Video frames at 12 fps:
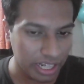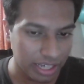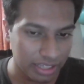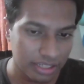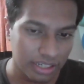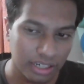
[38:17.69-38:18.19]
I
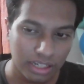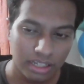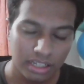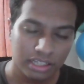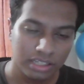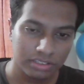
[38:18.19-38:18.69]
think
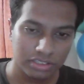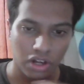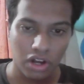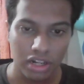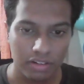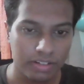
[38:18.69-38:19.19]
he was
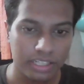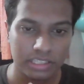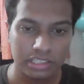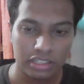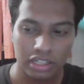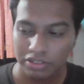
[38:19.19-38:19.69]
always
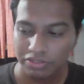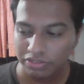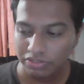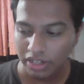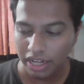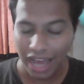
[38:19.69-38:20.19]
sort of
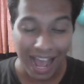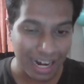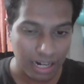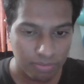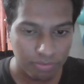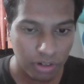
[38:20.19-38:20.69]
an
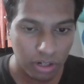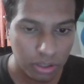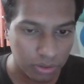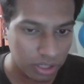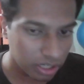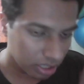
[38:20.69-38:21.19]
Adam
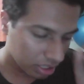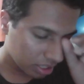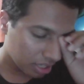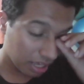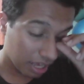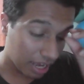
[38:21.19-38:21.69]
follower,
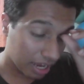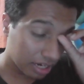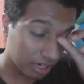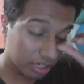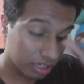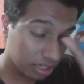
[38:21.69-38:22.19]
and
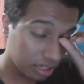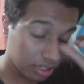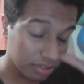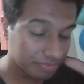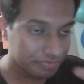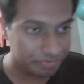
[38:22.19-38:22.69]

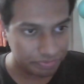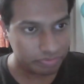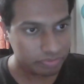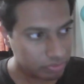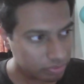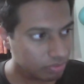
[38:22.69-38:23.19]
he
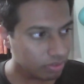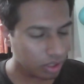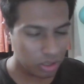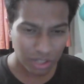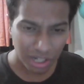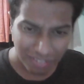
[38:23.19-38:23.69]

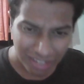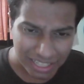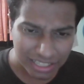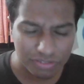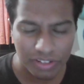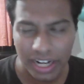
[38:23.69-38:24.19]
was always
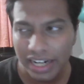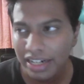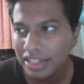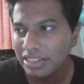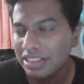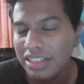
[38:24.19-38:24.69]
his friend
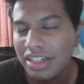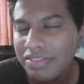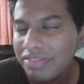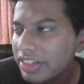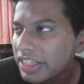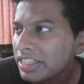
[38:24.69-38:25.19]
and stuff.
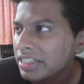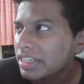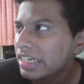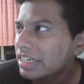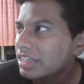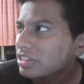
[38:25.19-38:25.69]

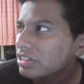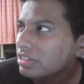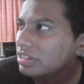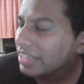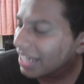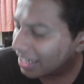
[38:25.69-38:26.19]
So
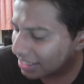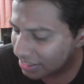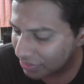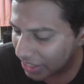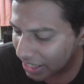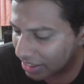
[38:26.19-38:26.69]
yeah, it's a
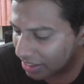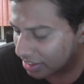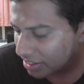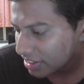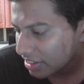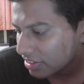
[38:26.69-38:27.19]
very
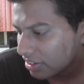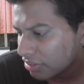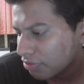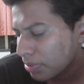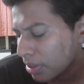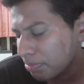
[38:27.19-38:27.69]
interesting sort
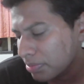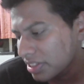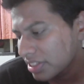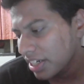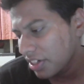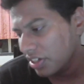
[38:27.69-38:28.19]
of
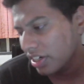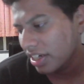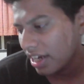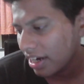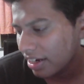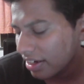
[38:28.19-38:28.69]
proposition,
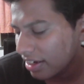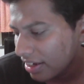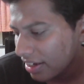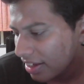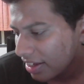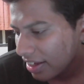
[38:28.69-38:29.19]
and
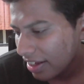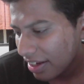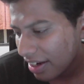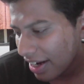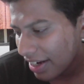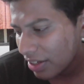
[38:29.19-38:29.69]

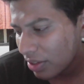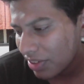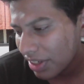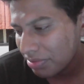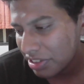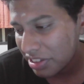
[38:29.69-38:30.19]
right now
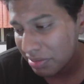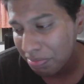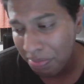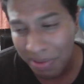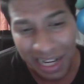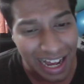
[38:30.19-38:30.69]
I'm just
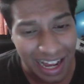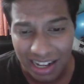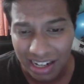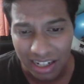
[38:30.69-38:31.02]
blank.